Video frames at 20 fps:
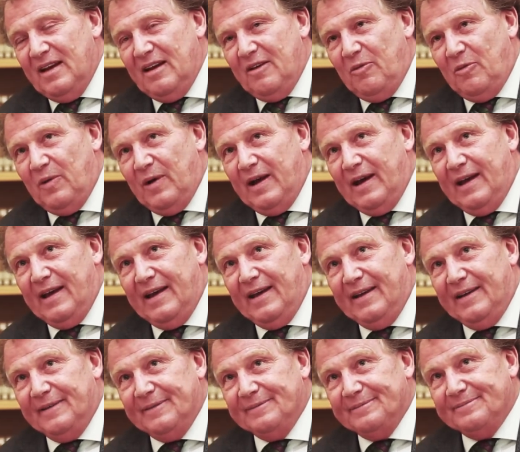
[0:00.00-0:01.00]

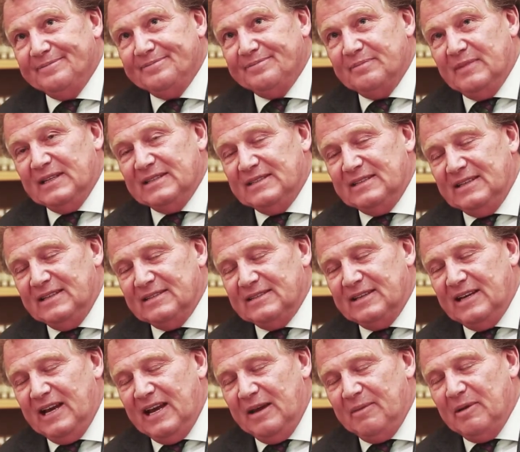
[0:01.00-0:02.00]
when Matthias
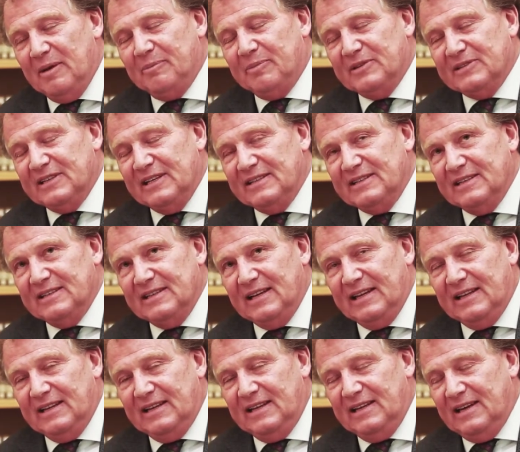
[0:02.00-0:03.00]
came and presented the
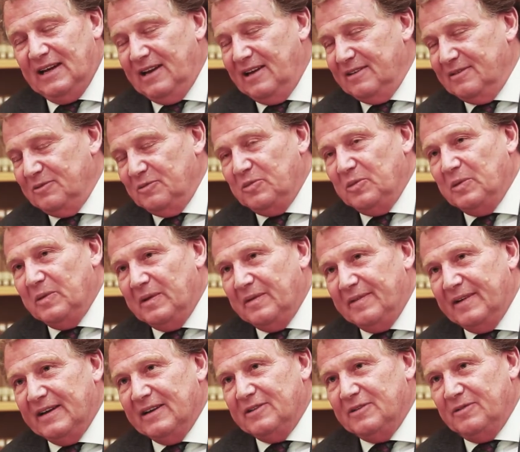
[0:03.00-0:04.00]
idea, we were
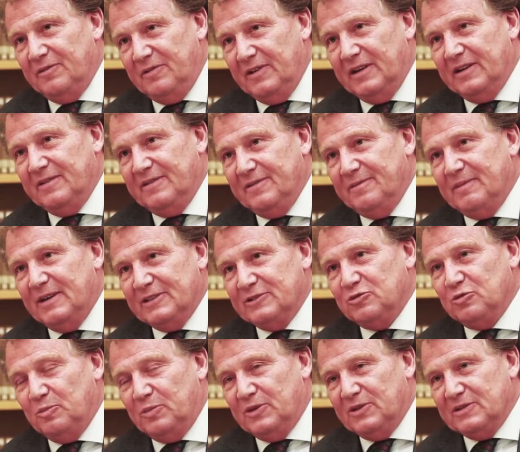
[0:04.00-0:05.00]
very, very much
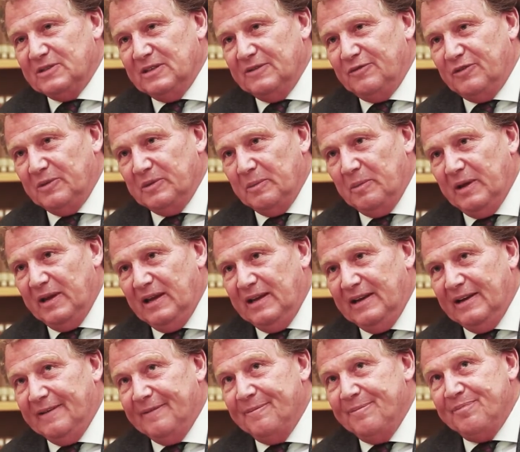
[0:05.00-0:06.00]
supportive from the
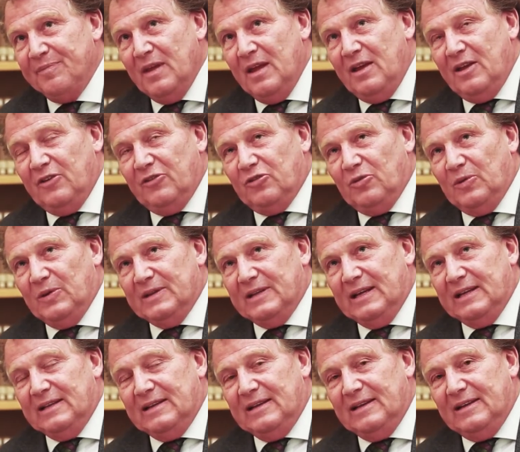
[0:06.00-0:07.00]
beginning. So
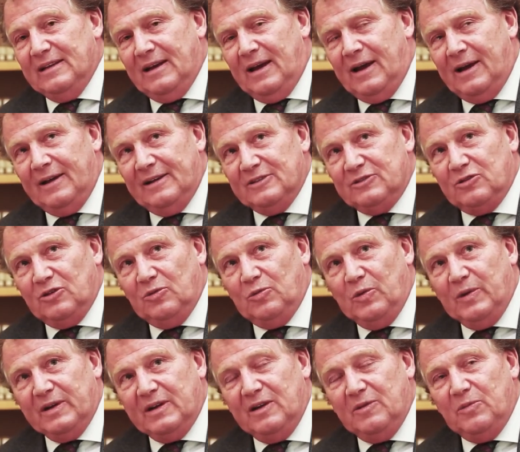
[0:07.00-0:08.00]
so
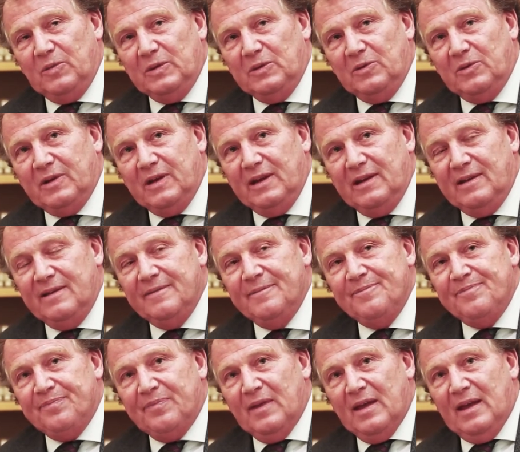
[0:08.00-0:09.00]
working with UK,
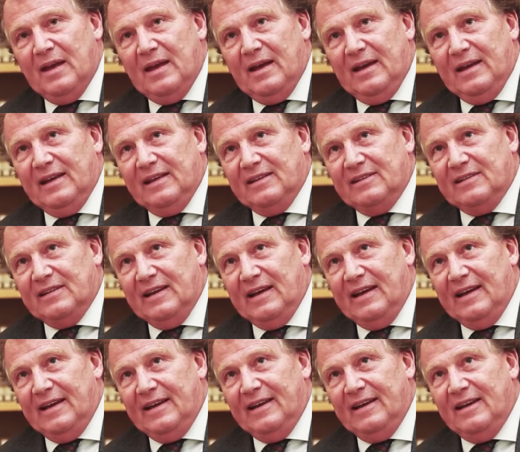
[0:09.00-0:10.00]
it's
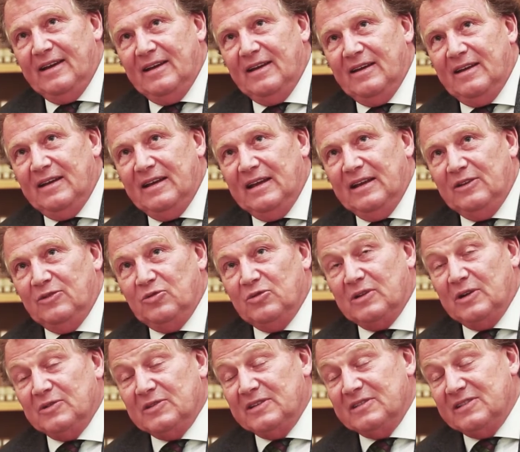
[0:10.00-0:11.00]
in
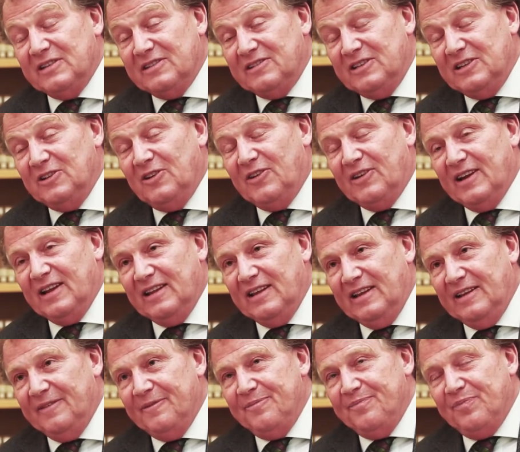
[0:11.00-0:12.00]
2016
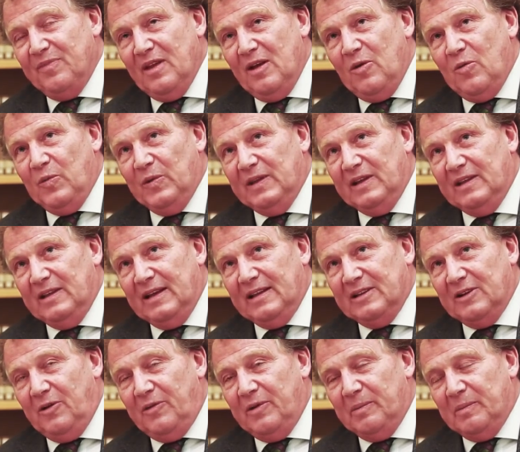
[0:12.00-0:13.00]
already, we did at
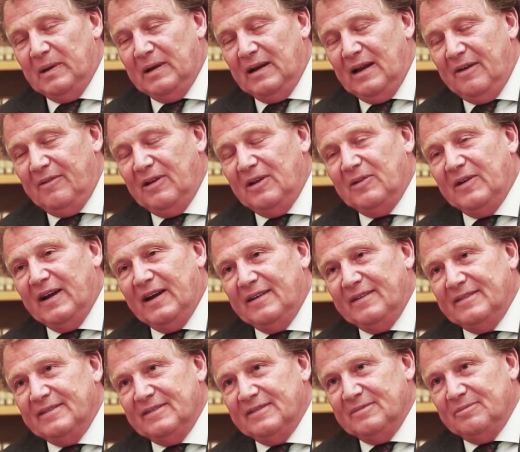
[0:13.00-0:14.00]
the government level
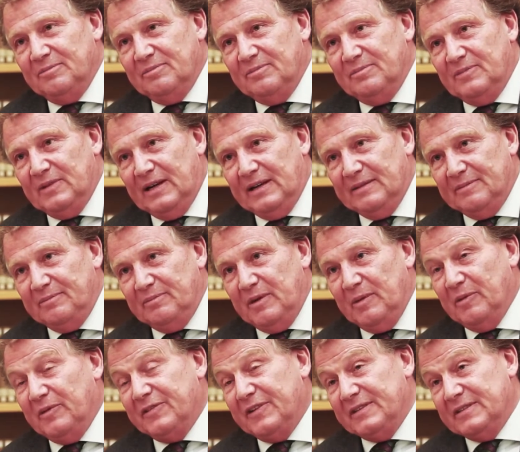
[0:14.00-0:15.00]
a
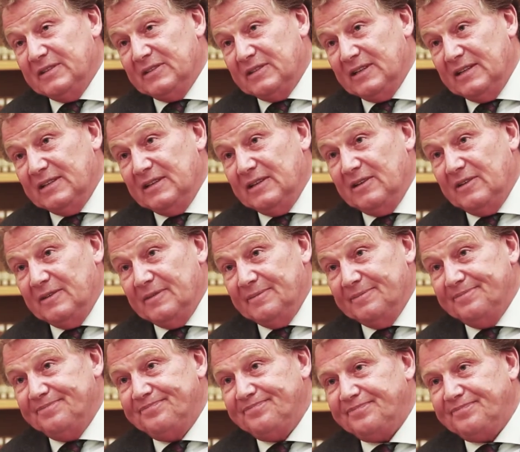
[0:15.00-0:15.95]
memo of understanding on